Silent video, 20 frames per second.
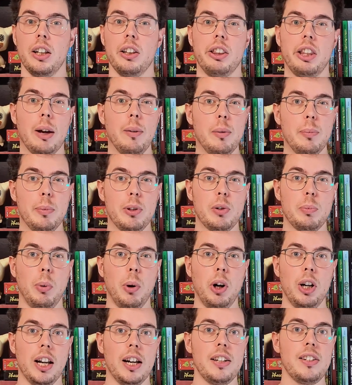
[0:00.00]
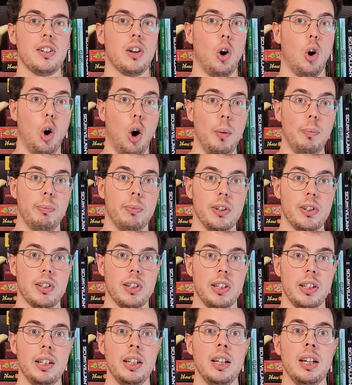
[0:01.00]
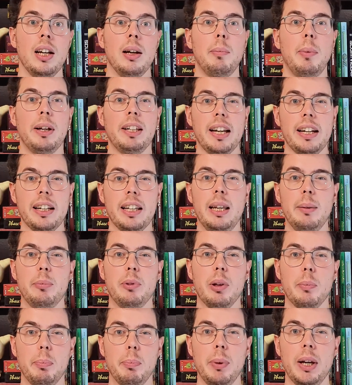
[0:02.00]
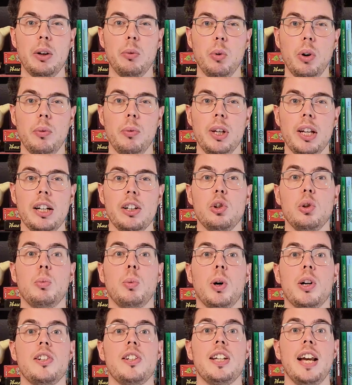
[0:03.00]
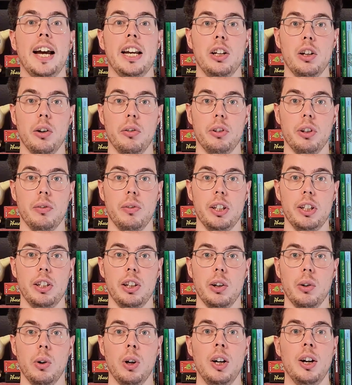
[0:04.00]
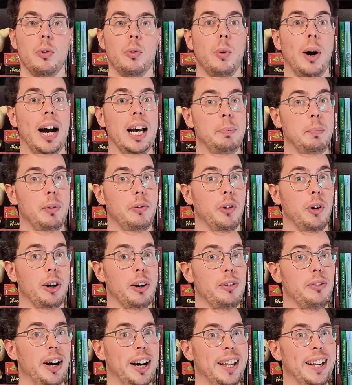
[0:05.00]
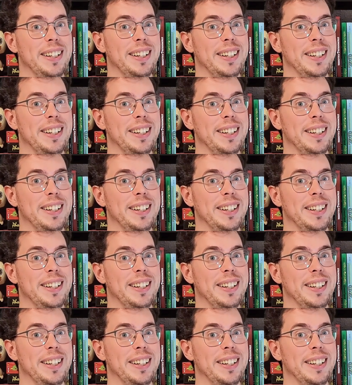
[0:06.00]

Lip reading: There will be spoilers, obviously, but I'll keep the big reveal towards the end of the video, right before the final